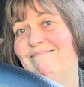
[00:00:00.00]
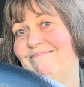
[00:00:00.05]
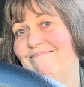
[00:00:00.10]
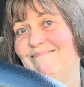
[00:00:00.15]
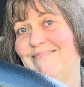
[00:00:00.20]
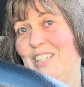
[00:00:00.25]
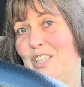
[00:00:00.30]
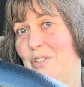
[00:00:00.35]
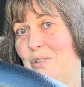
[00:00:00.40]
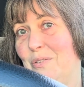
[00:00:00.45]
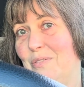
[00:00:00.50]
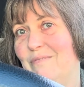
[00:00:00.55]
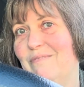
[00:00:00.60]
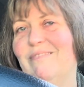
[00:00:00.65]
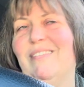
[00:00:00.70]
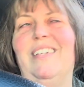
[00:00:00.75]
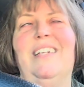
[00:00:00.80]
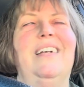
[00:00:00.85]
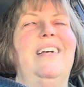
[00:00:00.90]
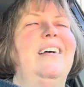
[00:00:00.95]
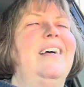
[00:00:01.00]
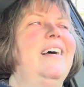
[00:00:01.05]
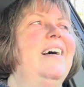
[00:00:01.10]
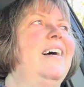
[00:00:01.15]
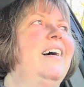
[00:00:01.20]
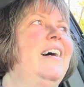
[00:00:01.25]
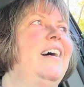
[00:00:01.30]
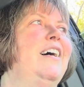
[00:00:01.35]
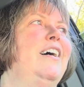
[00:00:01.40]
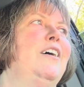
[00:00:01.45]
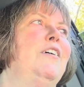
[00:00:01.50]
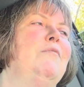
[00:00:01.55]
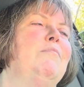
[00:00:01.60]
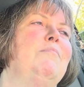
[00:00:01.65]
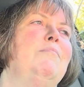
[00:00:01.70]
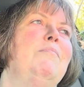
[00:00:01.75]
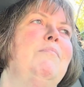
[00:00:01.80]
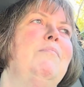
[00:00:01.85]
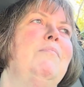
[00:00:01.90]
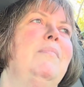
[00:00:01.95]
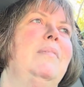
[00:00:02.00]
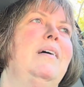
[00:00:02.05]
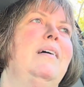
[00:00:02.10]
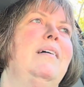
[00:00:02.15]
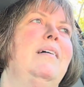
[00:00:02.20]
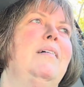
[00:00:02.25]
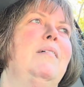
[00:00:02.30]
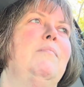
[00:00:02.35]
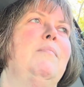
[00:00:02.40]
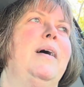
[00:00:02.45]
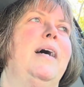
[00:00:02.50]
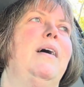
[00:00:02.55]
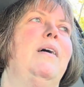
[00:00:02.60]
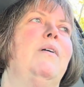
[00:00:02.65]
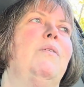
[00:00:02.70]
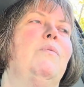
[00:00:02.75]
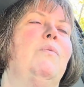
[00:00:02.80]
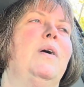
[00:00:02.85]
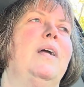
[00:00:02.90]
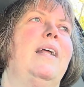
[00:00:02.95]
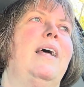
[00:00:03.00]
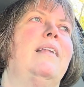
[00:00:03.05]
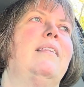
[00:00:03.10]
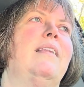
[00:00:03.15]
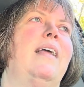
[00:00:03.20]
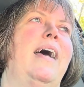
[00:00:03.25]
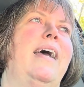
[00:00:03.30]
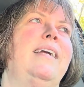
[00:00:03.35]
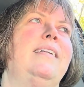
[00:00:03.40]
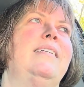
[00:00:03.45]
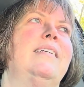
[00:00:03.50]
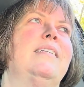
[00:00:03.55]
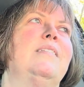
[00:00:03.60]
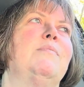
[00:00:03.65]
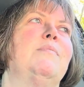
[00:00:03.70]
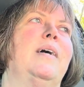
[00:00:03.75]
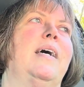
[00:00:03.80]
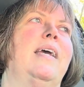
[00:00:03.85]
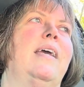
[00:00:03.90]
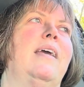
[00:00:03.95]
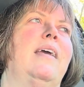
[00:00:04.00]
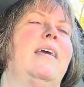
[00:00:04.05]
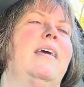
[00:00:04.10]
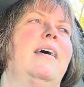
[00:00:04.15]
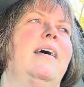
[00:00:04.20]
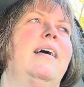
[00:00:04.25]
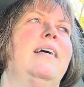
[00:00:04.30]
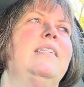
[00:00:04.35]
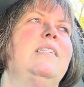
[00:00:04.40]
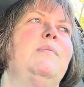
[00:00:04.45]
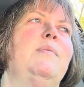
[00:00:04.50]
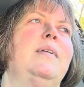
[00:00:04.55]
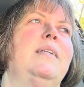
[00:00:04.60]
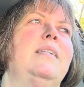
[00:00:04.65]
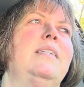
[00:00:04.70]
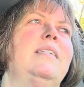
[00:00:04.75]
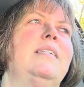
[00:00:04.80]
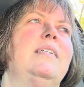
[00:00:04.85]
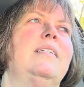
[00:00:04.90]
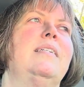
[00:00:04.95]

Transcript: I don't know. But what I liked is my husband